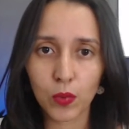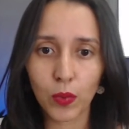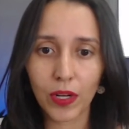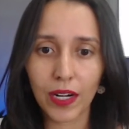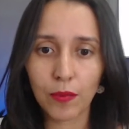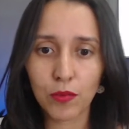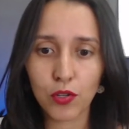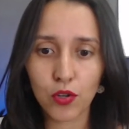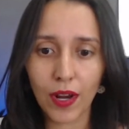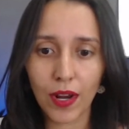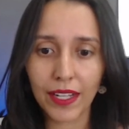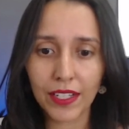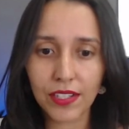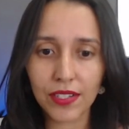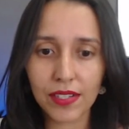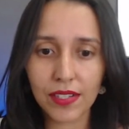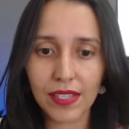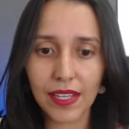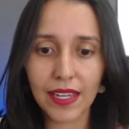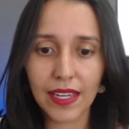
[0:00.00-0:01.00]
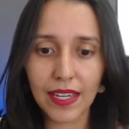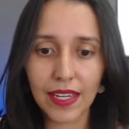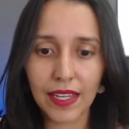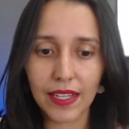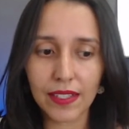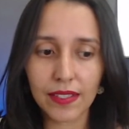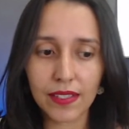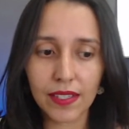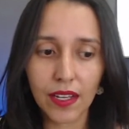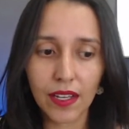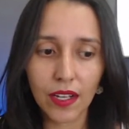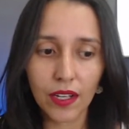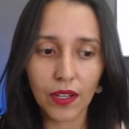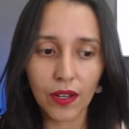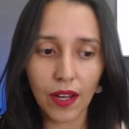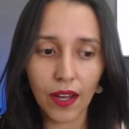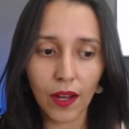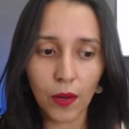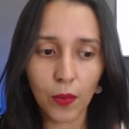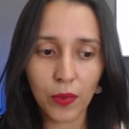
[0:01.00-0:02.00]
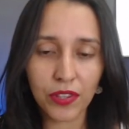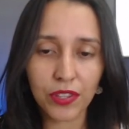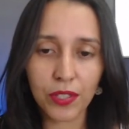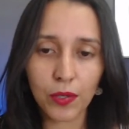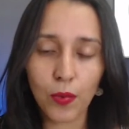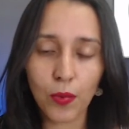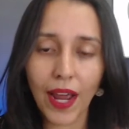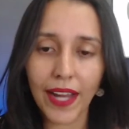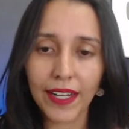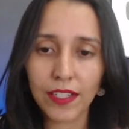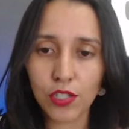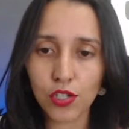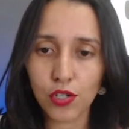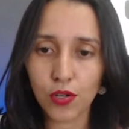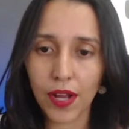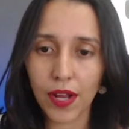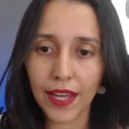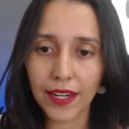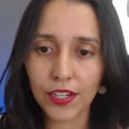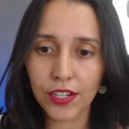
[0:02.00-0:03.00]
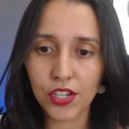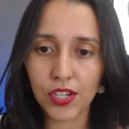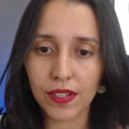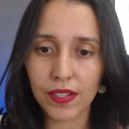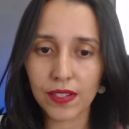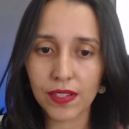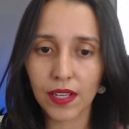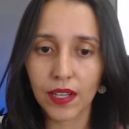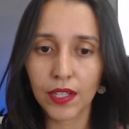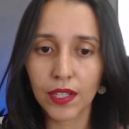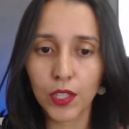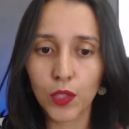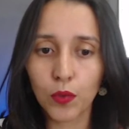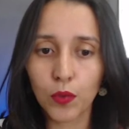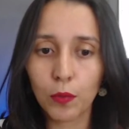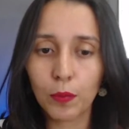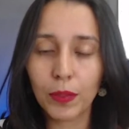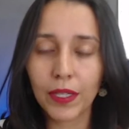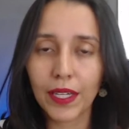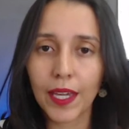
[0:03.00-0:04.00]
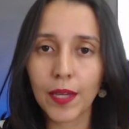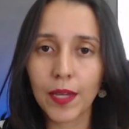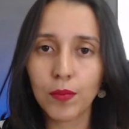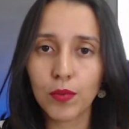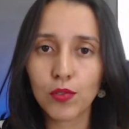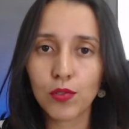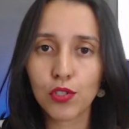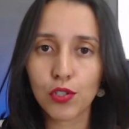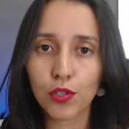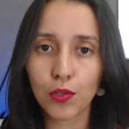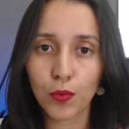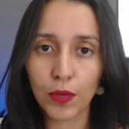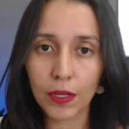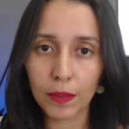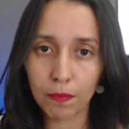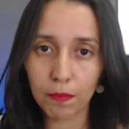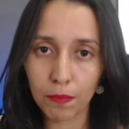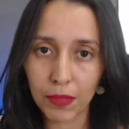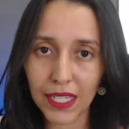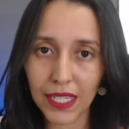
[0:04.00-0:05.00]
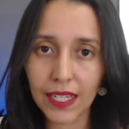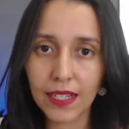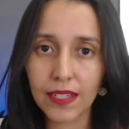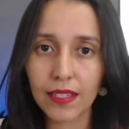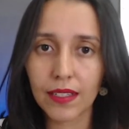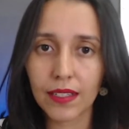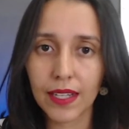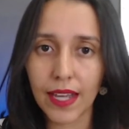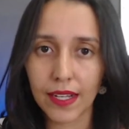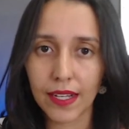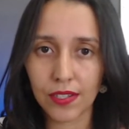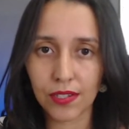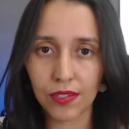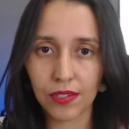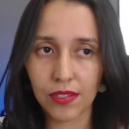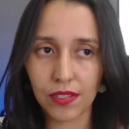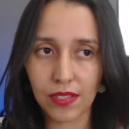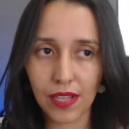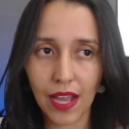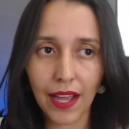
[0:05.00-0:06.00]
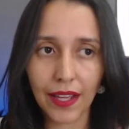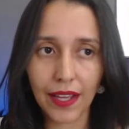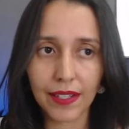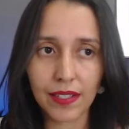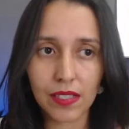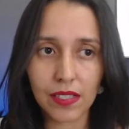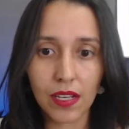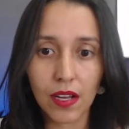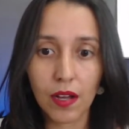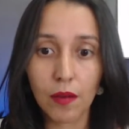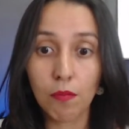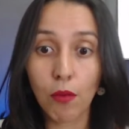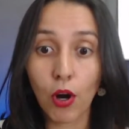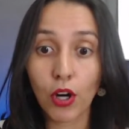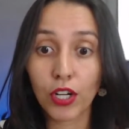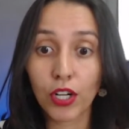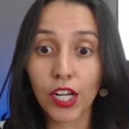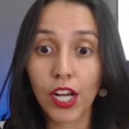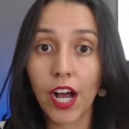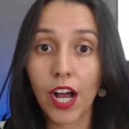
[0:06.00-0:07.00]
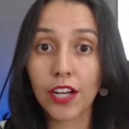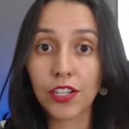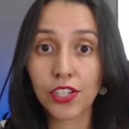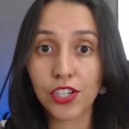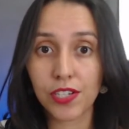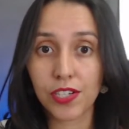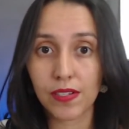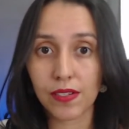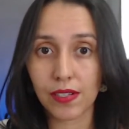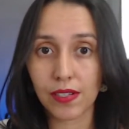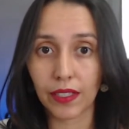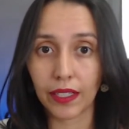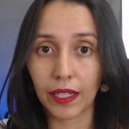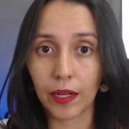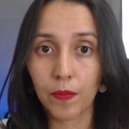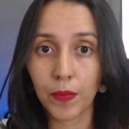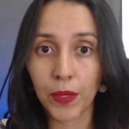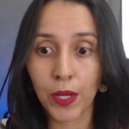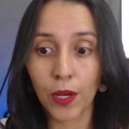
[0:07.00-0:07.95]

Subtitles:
What I'm trying to say is, with the right strategies, you will be able to repeat the exercise more consciously,